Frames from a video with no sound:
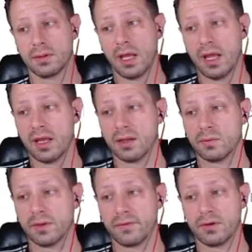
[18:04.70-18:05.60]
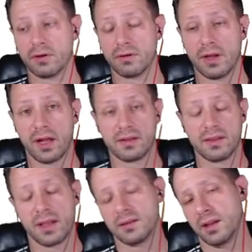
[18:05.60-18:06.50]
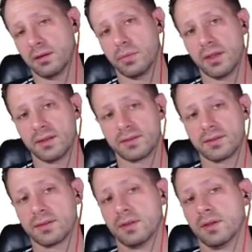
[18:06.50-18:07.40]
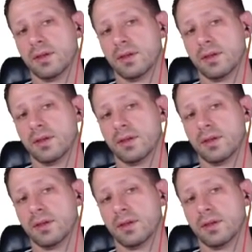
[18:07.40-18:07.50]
And if you're not in that database